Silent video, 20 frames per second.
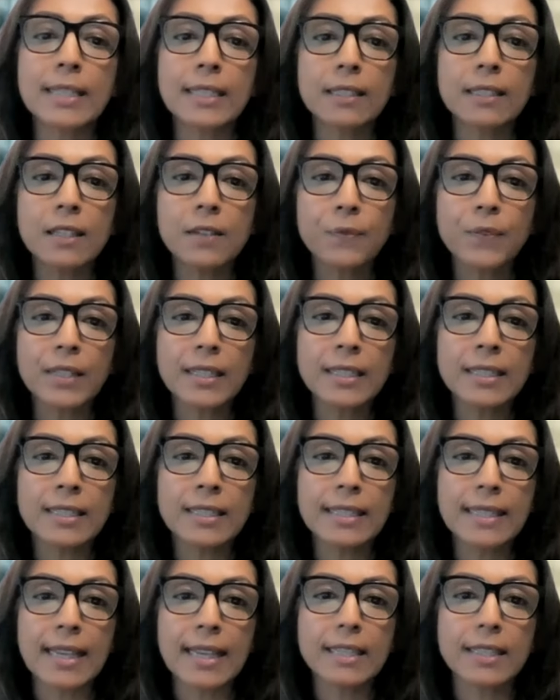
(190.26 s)
with significant
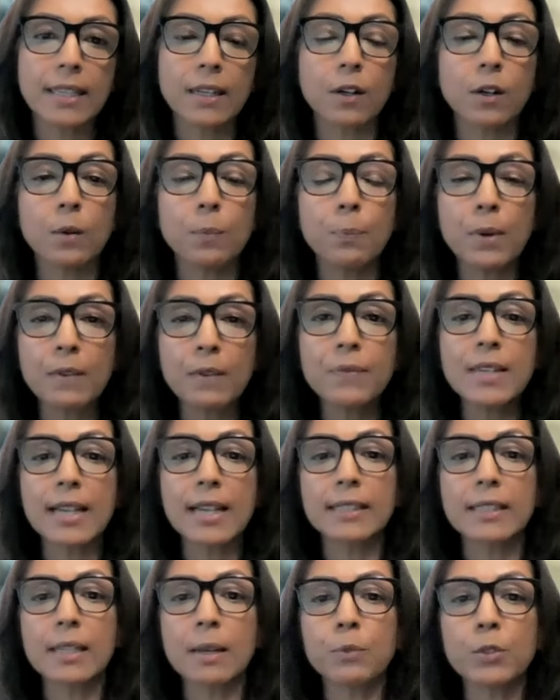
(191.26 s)
estates that are above
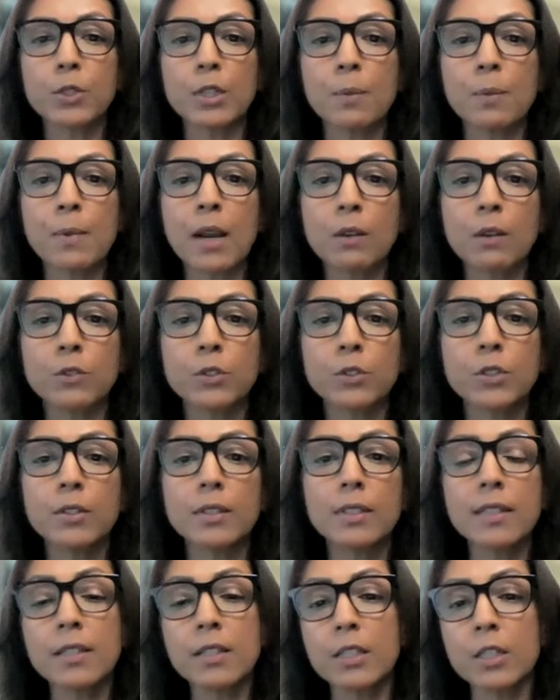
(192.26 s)
the exemption amount
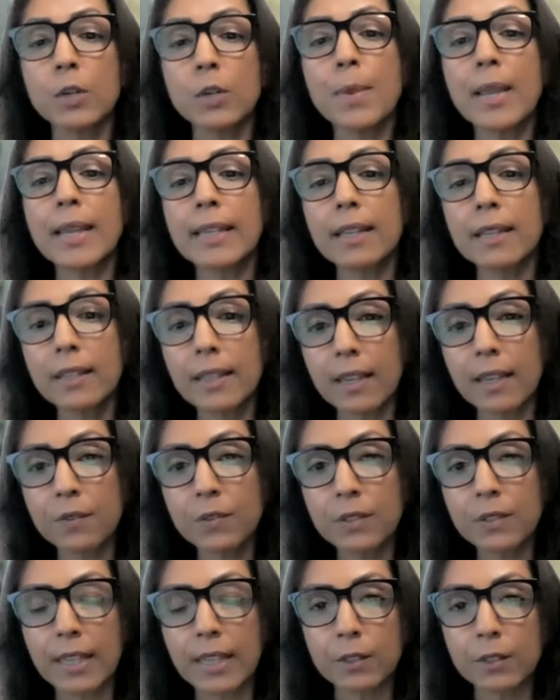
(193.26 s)
should consider making
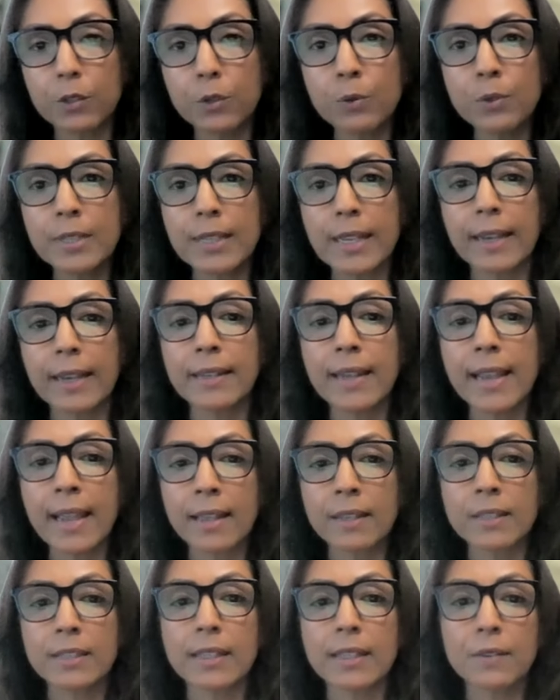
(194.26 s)
gifts that use the
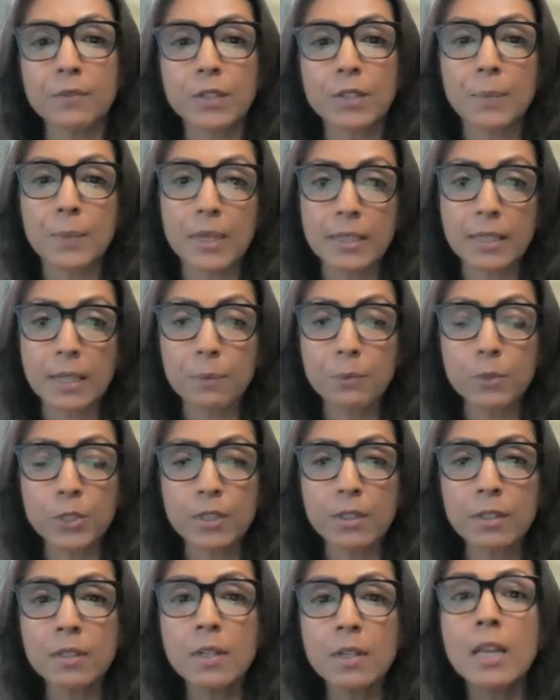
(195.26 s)
enhanced lifetime
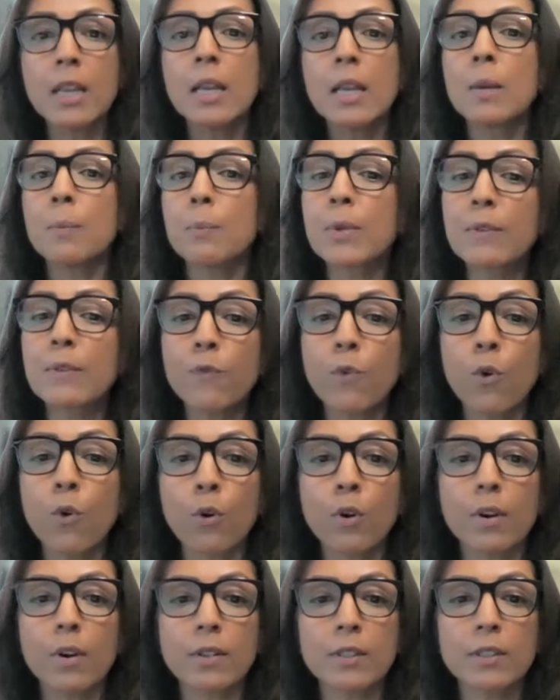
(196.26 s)
exemption
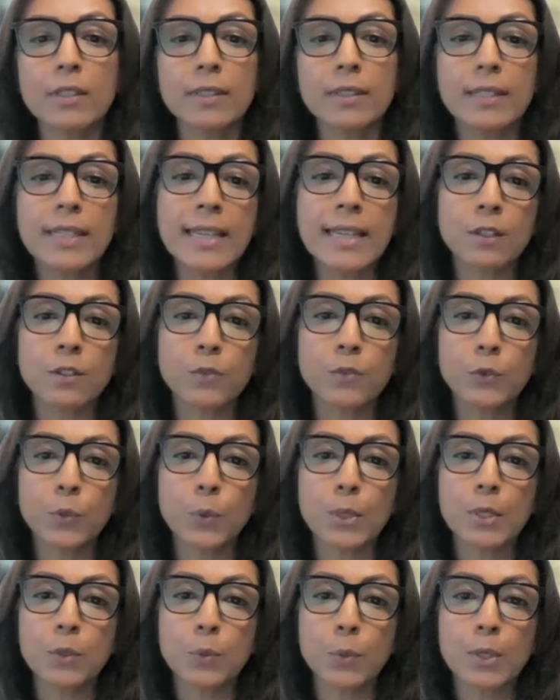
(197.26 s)
before the end of
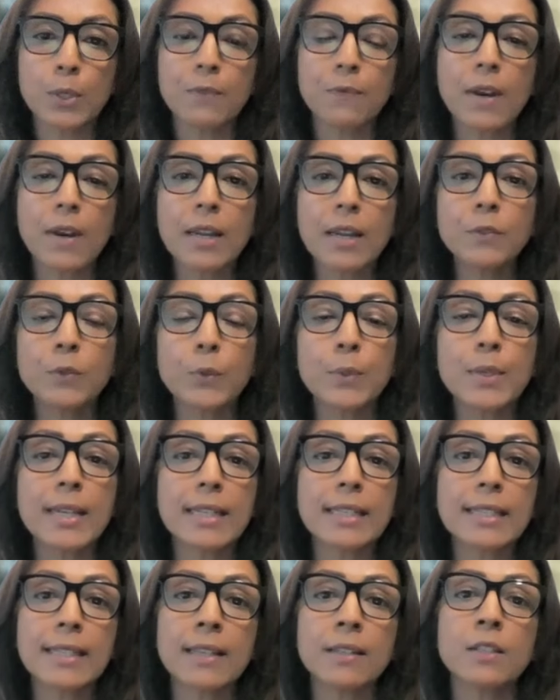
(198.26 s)
2025 to the
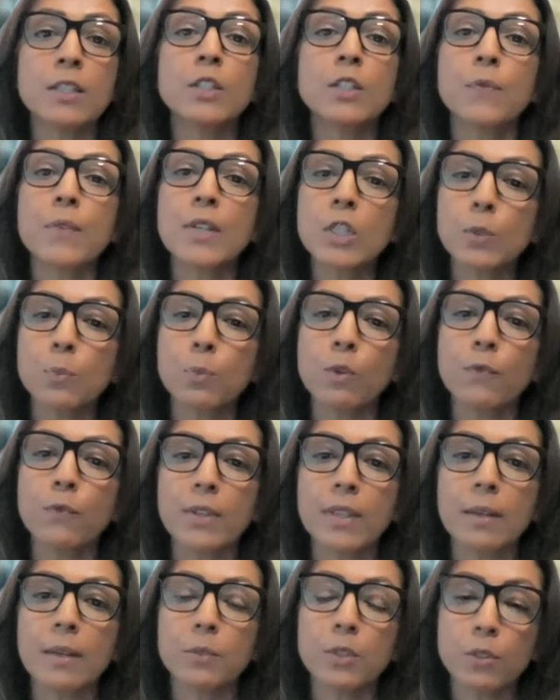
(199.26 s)
extent it's feasible
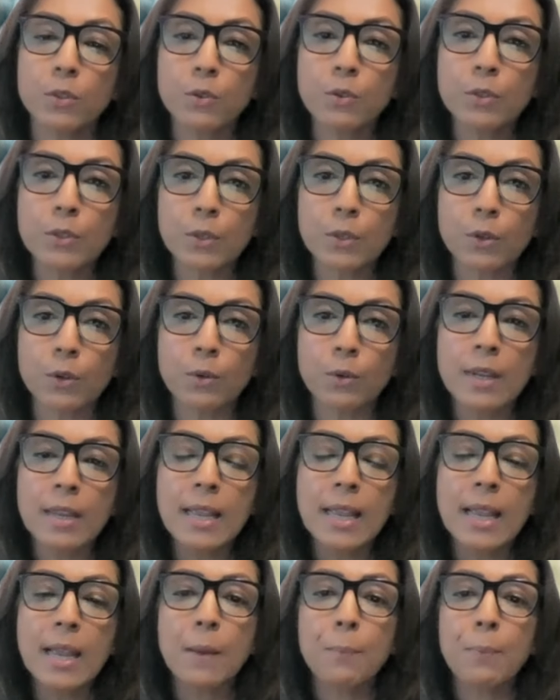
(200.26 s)
for them to do so.
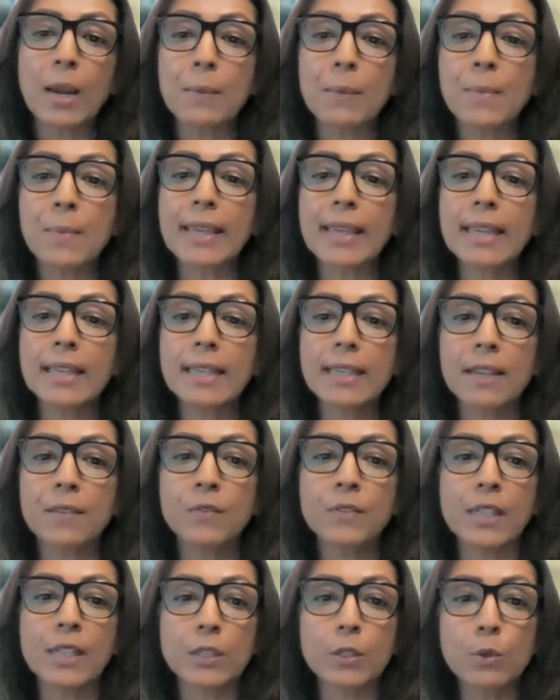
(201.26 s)
By making
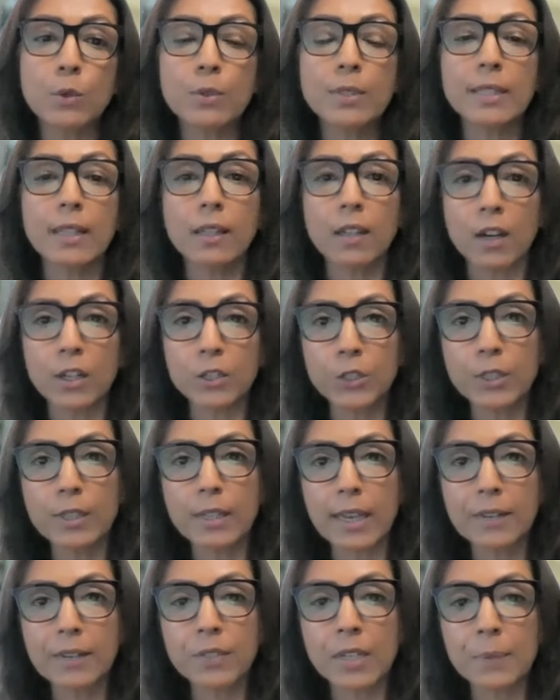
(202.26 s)
gifts that use the larger
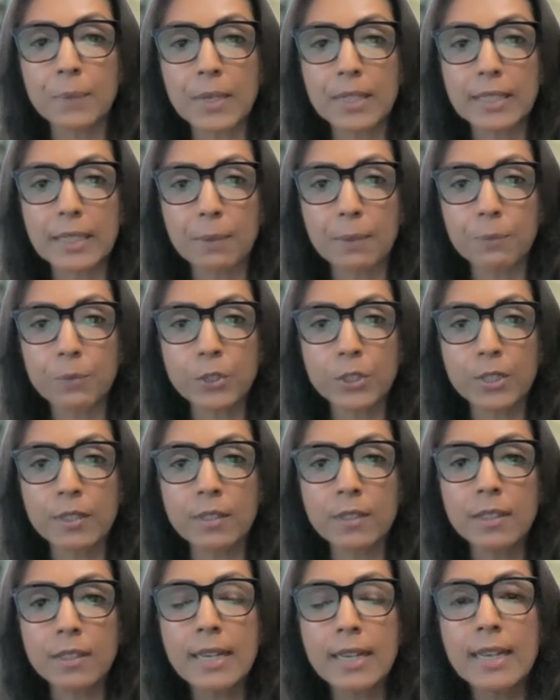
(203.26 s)
lifetime
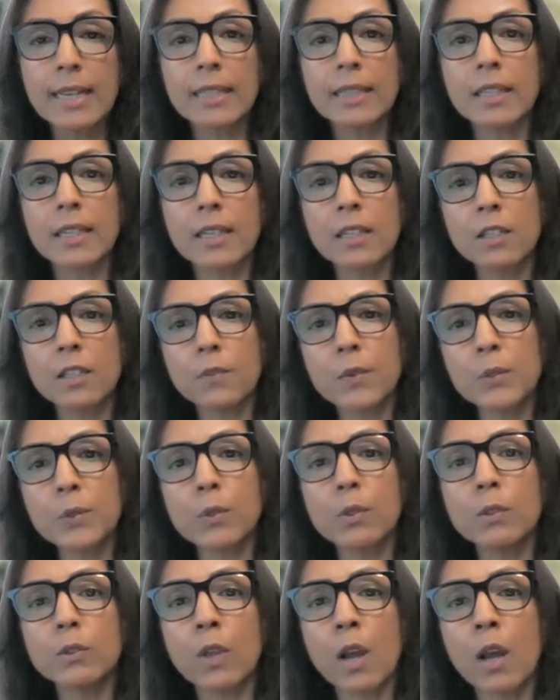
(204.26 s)
exemption, the
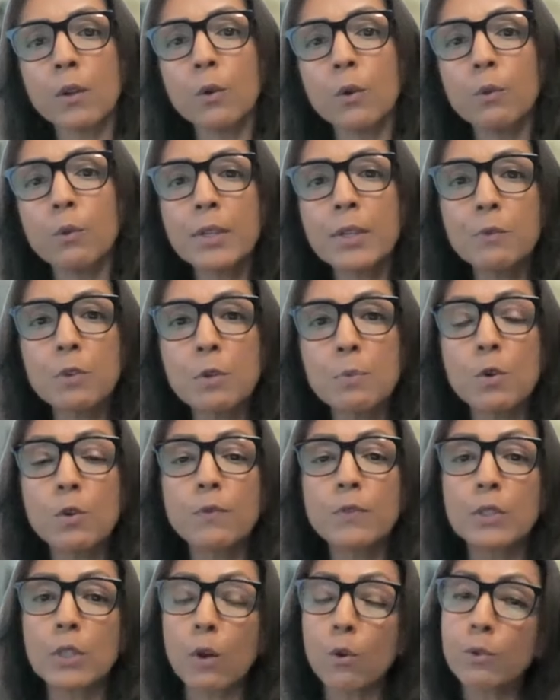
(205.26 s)
individual not only
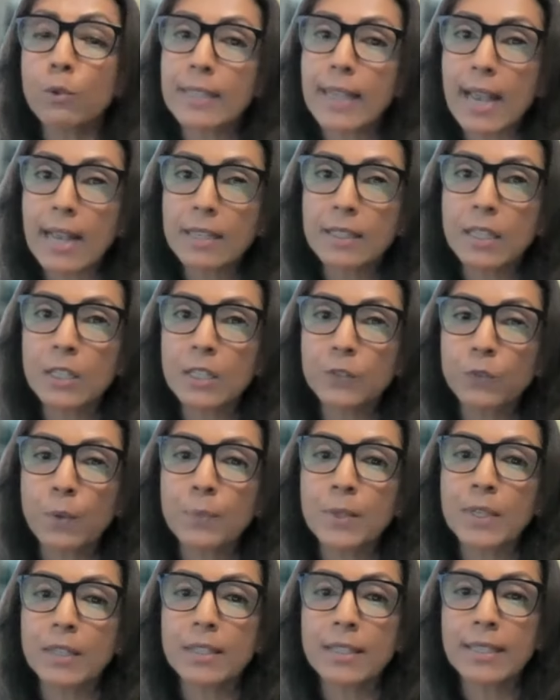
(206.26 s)
removes those assets from
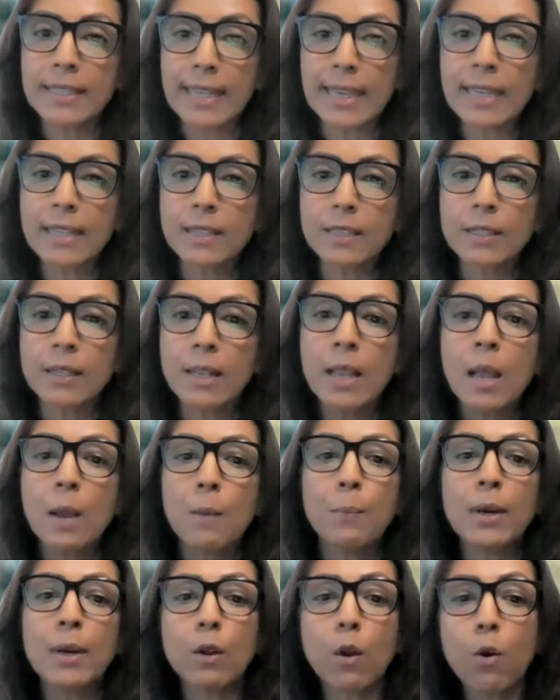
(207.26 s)
their estates,
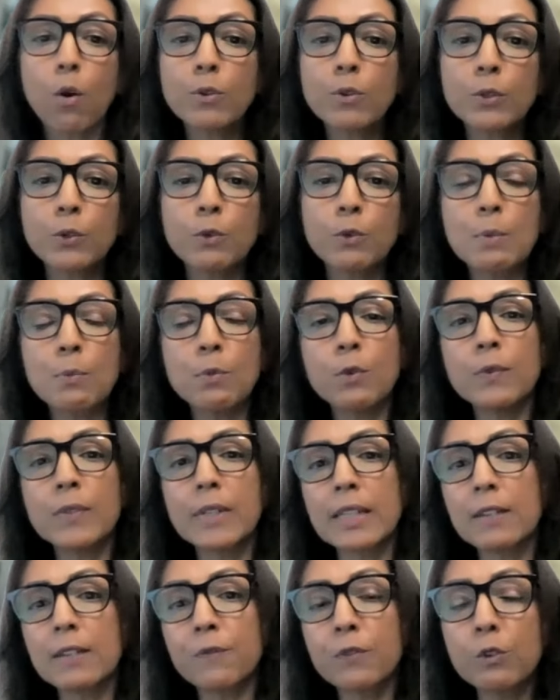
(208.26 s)
but also removes
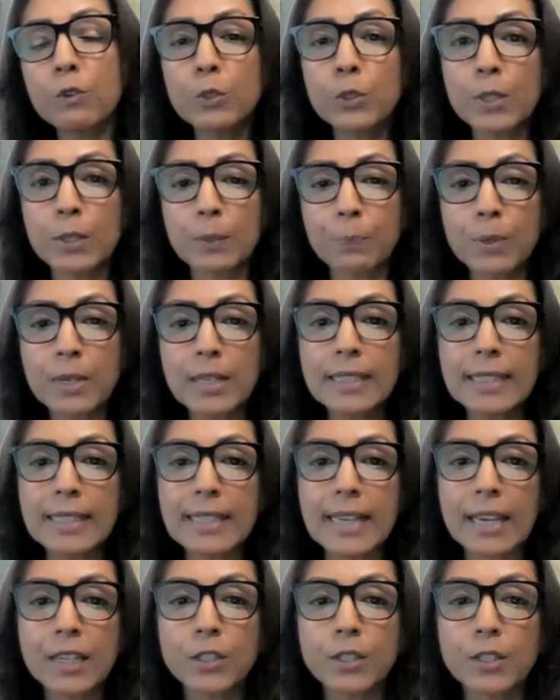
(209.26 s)
any future
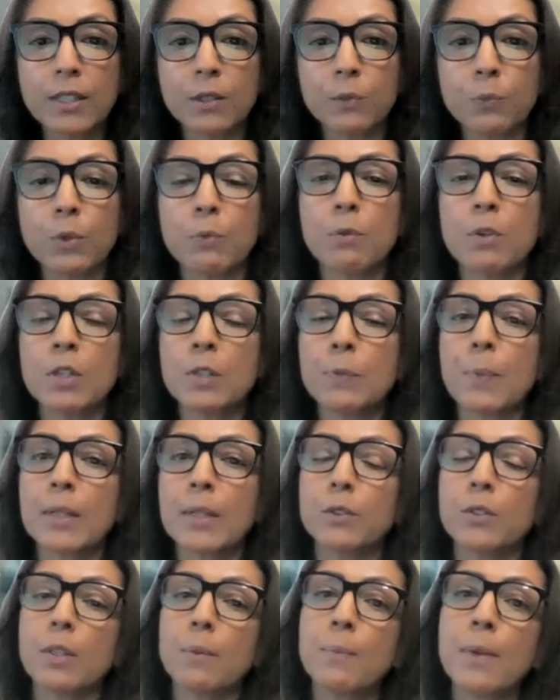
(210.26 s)
appreciation with
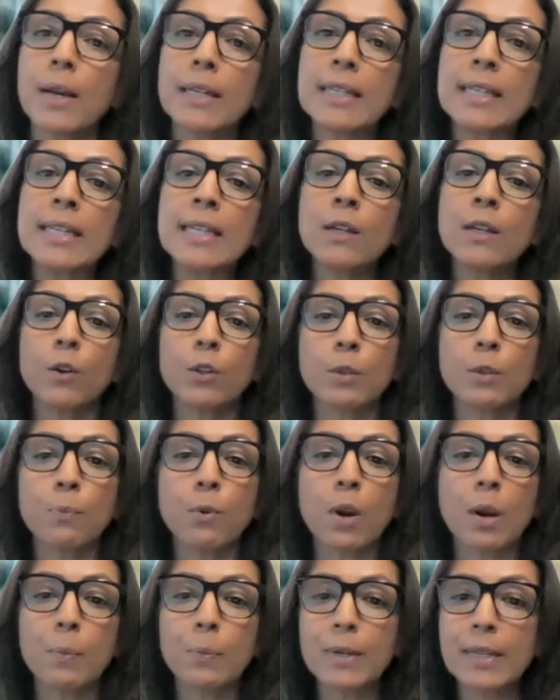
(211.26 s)
respect to the money or the
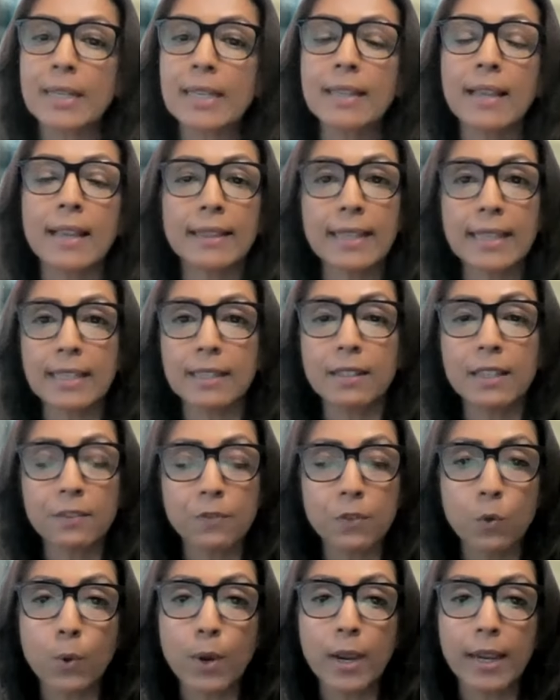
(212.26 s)
property that they give
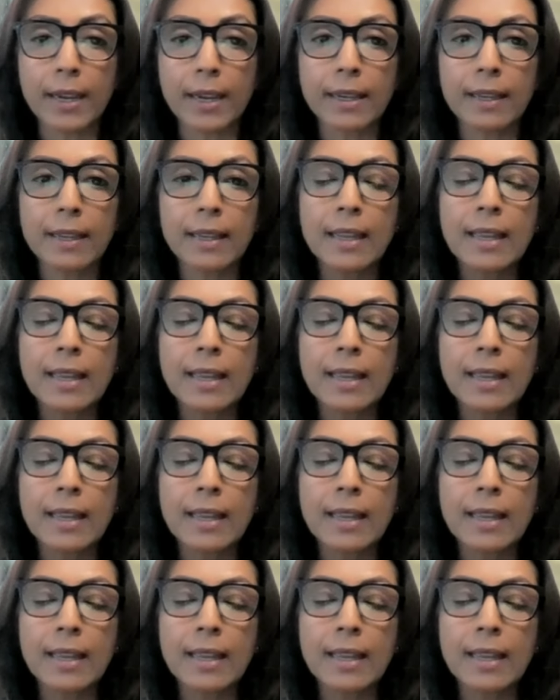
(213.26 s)
away.